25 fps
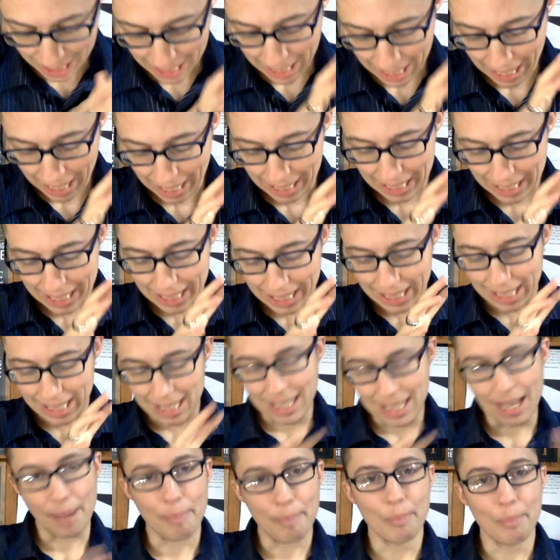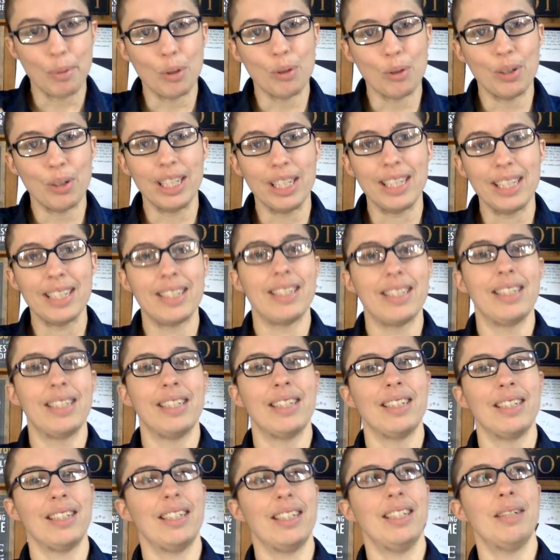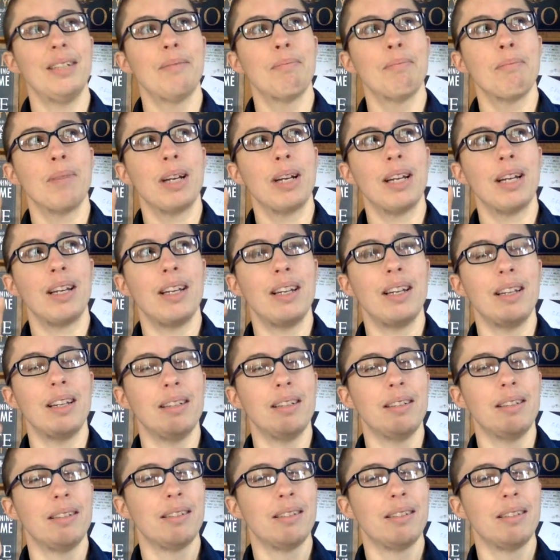at some point in my